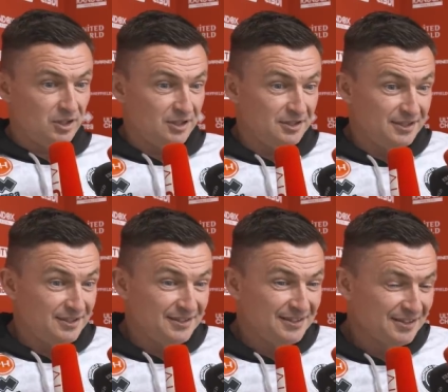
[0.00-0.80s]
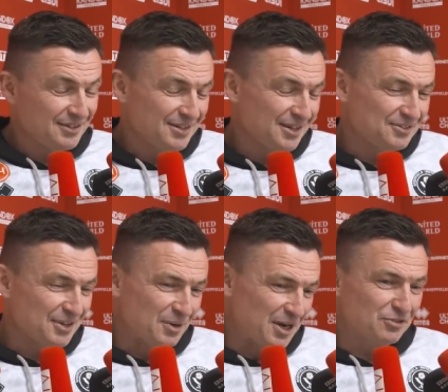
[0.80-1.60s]
like I
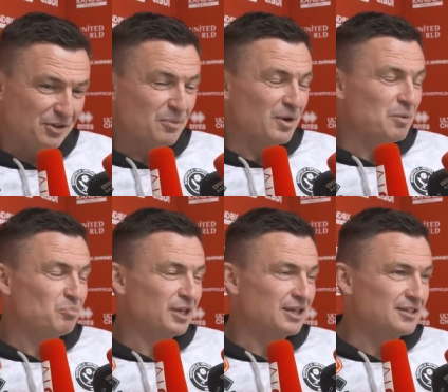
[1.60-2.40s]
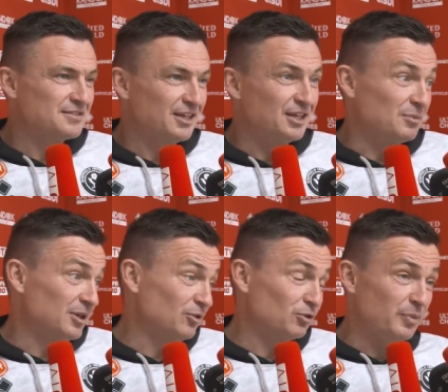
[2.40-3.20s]
say, so then when I'm picking the team
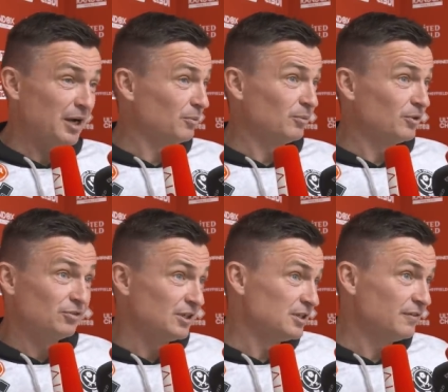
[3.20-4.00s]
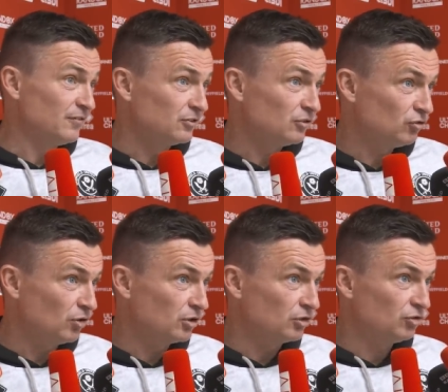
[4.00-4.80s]
and it looks back, we see the difference. It's
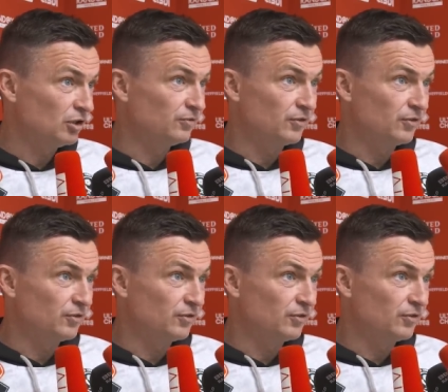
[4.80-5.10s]
chalk and cheese